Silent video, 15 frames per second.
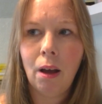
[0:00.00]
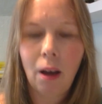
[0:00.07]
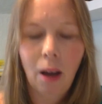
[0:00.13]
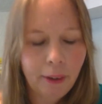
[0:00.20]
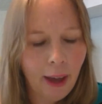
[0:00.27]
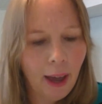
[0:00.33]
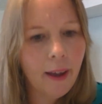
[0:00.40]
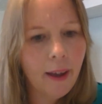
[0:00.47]

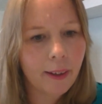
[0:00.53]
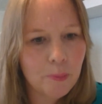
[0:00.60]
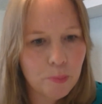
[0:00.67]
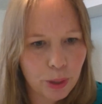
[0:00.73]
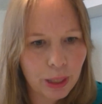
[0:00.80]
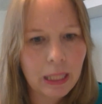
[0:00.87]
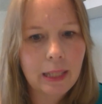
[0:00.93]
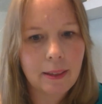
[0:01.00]
Okay, I can
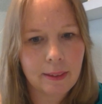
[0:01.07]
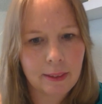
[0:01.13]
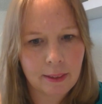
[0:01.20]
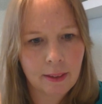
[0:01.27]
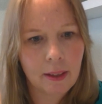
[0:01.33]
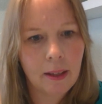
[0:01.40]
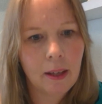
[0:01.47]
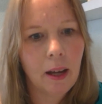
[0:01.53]
breathe.
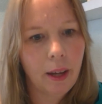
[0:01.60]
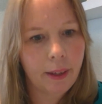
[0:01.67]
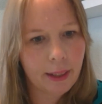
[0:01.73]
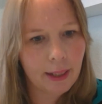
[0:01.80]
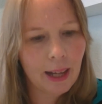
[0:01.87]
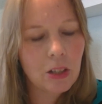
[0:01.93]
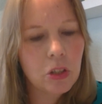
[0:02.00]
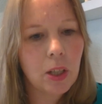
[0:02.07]
I can
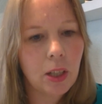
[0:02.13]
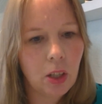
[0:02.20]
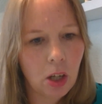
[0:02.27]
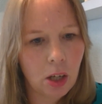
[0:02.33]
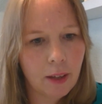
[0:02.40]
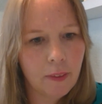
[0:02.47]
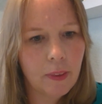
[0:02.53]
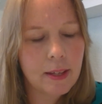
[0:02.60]
actually
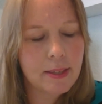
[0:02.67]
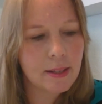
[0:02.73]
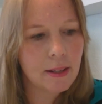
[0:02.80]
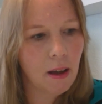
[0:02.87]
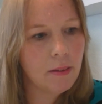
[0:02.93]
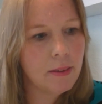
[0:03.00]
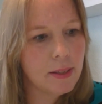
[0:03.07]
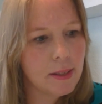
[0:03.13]
look at this and
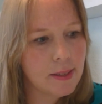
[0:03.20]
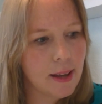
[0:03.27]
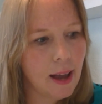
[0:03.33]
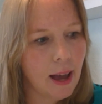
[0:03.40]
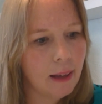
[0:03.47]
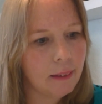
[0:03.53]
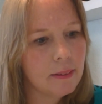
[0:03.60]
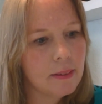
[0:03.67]

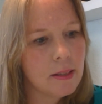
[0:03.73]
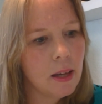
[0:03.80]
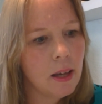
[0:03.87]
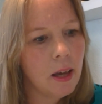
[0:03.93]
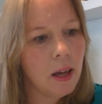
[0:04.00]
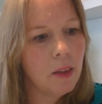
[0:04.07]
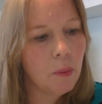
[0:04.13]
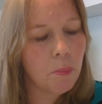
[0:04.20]
understand
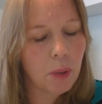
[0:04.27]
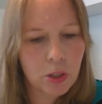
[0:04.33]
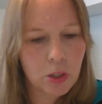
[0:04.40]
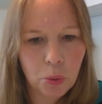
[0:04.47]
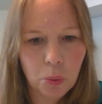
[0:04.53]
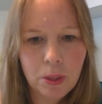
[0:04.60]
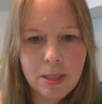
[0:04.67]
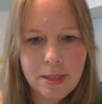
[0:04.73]
that my
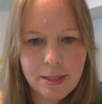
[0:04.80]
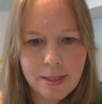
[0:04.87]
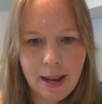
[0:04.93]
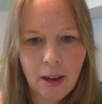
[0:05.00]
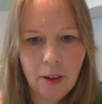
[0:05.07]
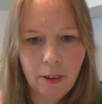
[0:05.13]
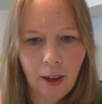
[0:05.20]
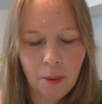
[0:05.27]
choices
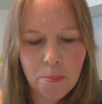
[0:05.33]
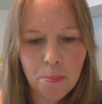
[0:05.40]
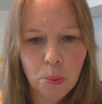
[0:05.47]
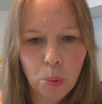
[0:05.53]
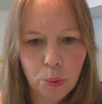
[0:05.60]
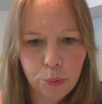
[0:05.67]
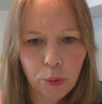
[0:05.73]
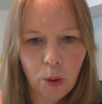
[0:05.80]
now come more
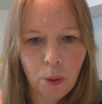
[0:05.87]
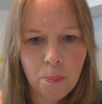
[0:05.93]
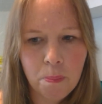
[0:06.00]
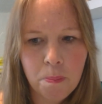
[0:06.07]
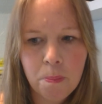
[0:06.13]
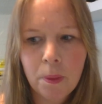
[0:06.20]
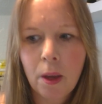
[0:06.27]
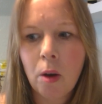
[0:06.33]
from
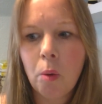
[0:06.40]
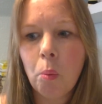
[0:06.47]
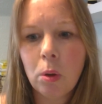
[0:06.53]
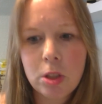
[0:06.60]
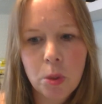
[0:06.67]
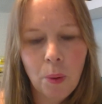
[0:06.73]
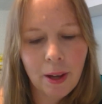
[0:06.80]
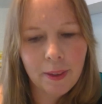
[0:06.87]
what
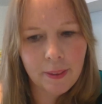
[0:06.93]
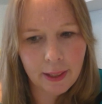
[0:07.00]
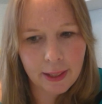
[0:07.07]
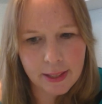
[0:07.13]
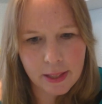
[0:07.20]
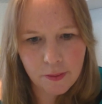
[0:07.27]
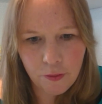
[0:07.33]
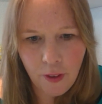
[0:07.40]
do I think
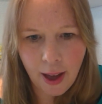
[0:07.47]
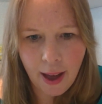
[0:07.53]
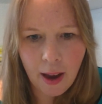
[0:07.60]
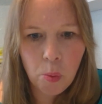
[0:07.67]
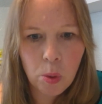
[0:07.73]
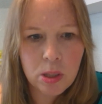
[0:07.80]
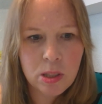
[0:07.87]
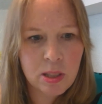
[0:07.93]
is fair,
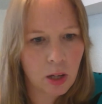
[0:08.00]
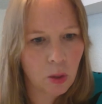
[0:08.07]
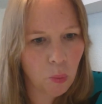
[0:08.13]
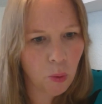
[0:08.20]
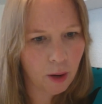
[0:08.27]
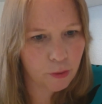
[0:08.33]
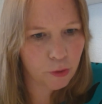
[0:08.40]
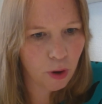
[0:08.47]
what's going to
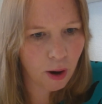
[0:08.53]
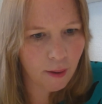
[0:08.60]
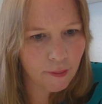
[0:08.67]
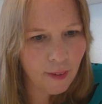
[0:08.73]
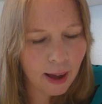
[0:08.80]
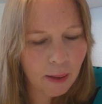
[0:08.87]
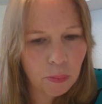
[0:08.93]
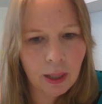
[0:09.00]
work for our
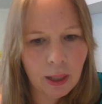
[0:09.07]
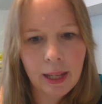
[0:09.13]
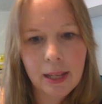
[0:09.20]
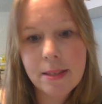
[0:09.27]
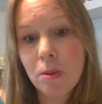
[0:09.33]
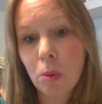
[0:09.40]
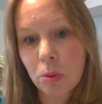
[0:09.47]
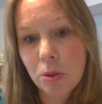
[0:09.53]
family. It's
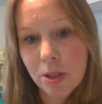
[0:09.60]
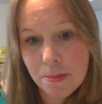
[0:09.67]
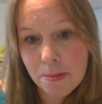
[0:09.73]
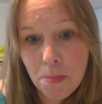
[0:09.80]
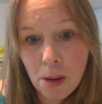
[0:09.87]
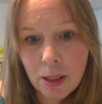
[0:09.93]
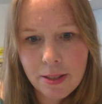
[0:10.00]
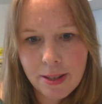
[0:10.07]
not just
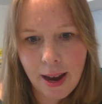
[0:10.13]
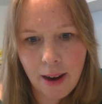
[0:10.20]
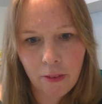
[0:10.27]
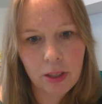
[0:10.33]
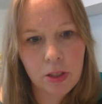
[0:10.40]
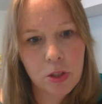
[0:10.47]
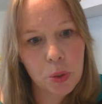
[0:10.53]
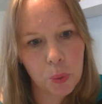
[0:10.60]

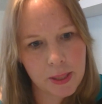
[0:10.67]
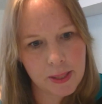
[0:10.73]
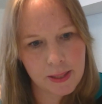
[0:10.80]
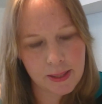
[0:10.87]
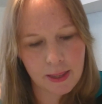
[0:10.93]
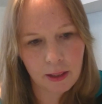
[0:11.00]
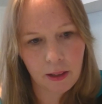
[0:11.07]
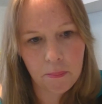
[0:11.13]
monetary choices
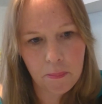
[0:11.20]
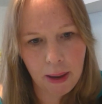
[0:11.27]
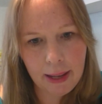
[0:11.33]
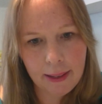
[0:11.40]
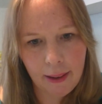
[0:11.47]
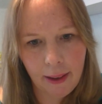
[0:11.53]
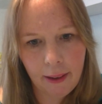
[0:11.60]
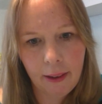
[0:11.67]
that I'm
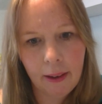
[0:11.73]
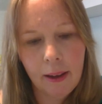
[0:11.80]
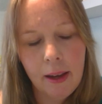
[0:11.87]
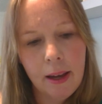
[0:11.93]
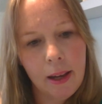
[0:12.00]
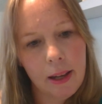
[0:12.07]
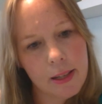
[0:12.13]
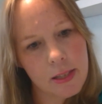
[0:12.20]
making.
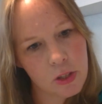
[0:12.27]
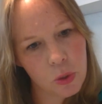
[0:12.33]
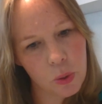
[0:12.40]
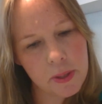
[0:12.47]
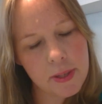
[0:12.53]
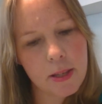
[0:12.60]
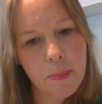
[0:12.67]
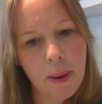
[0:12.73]
It's
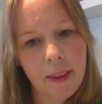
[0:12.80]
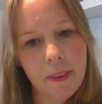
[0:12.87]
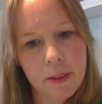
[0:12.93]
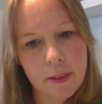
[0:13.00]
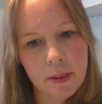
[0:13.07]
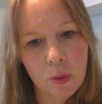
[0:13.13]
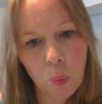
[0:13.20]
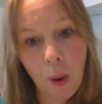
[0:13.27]
choices about
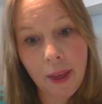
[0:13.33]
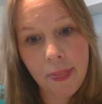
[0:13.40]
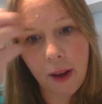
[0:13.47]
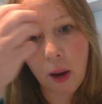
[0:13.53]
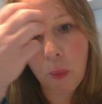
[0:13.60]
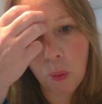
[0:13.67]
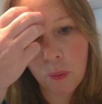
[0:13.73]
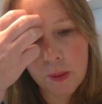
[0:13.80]
the way that I
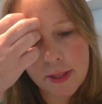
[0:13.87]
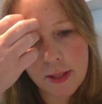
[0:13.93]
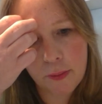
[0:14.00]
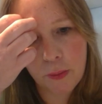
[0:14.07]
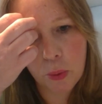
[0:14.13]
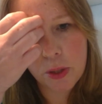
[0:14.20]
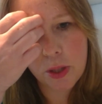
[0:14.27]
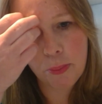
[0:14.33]
want this
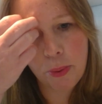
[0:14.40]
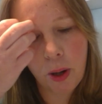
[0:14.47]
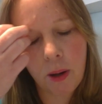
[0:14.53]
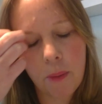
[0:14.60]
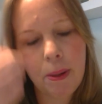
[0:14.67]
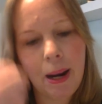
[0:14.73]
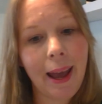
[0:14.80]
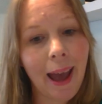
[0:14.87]
divorce to
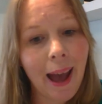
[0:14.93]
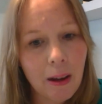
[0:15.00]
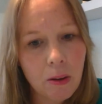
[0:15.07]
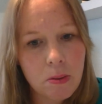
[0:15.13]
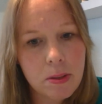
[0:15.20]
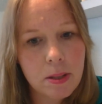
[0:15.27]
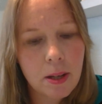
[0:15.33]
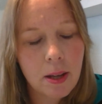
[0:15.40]
play
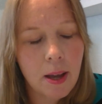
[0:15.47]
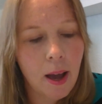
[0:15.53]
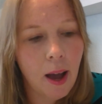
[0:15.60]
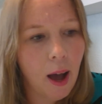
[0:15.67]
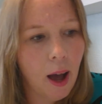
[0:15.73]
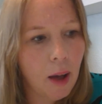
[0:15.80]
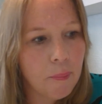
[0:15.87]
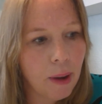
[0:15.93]
out,
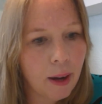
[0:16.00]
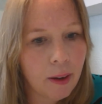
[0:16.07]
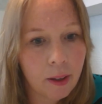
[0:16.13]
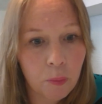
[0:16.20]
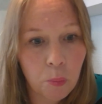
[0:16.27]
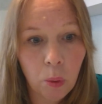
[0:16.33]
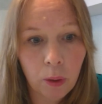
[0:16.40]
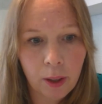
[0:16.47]

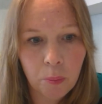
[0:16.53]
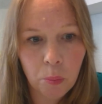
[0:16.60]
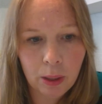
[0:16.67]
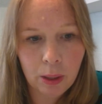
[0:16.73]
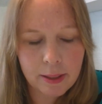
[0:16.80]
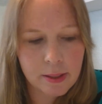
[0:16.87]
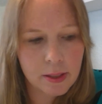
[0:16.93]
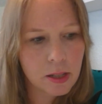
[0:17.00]
and what I'm
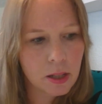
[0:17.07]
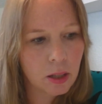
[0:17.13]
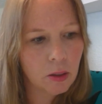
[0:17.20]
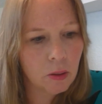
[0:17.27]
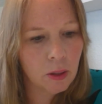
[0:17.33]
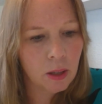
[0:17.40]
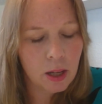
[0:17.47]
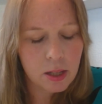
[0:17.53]
willing to do.
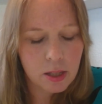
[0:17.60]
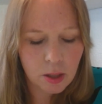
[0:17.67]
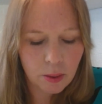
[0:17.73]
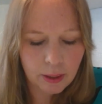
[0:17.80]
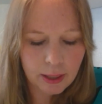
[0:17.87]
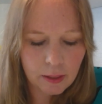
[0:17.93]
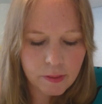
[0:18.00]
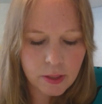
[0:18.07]
So it
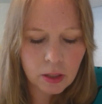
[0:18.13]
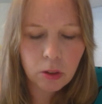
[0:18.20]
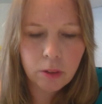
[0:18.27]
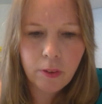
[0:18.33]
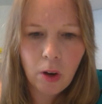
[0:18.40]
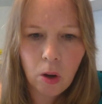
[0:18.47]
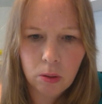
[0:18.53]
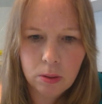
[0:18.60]
gives a lot of
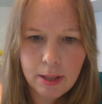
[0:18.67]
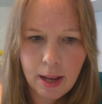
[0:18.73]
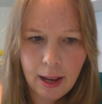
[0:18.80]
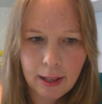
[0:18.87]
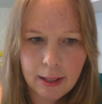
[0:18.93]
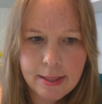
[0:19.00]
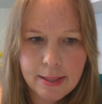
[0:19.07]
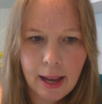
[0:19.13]

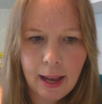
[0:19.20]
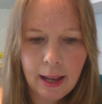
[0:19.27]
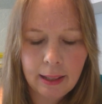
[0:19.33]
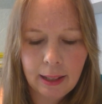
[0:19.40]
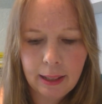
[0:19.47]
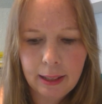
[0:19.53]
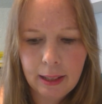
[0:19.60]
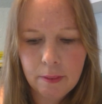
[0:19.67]
context and
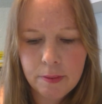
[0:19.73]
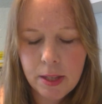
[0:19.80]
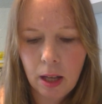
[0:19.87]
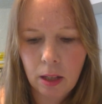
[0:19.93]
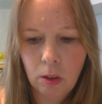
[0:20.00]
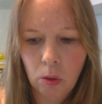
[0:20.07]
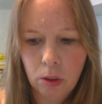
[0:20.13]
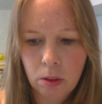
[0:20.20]
it gives a
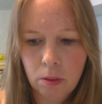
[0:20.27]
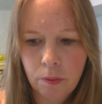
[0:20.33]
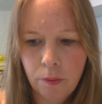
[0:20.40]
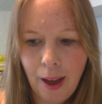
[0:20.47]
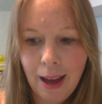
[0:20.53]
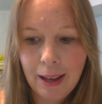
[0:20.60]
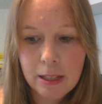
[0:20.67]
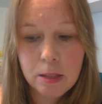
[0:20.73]
lot of
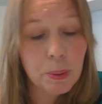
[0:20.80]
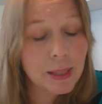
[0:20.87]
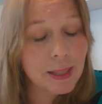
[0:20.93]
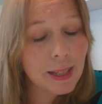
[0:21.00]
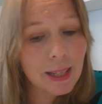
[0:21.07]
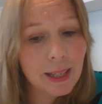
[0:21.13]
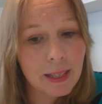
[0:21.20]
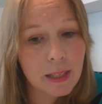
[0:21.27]

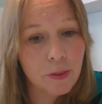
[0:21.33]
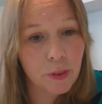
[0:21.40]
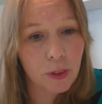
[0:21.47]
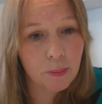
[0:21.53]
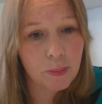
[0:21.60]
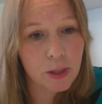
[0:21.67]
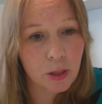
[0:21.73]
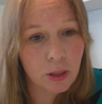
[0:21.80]
expertise for
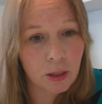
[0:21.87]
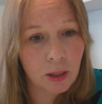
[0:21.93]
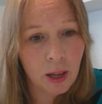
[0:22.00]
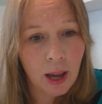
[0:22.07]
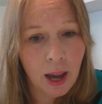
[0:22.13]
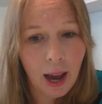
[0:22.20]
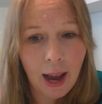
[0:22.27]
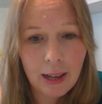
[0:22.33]
them to
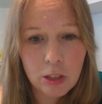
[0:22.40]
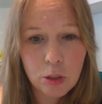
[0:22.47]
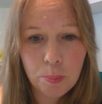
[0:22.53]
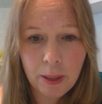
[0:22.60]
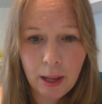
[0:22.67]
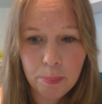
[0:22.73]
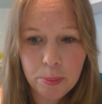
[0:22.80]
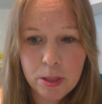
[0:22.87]
actually
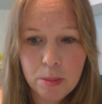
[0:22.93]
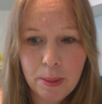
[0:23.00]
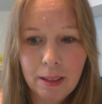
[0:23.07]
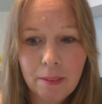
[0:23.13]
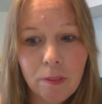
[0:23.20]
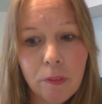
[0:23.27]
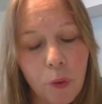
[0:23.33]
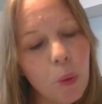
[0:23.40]
be able to make
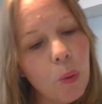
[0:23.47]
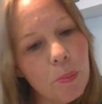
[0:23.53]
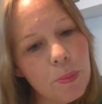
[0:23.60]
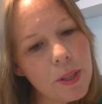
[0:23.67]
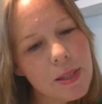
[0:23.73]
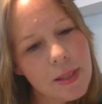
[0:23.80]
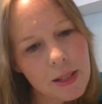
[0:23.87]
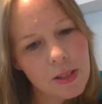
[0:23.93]
informed
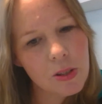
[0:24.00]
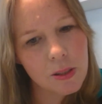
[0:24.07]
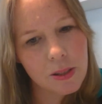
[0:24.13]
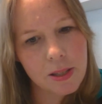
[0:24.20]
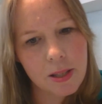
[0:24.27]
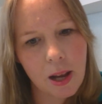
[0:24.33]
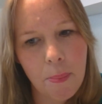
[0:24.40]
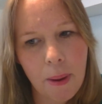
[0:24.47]

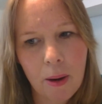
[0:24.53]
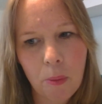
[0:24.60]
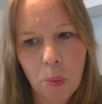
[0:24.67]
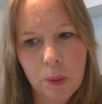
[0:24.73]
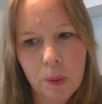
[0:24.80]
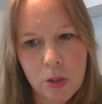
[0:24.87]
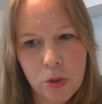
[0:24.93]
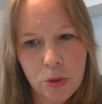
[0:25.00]
decisions about what
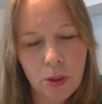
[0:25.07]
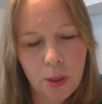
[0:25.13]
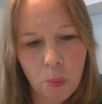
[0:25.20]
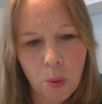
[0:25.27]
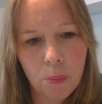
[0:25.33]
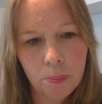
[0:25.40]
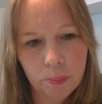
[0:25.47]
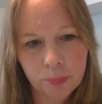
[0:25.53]
they truly
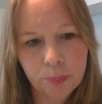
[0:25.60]
want.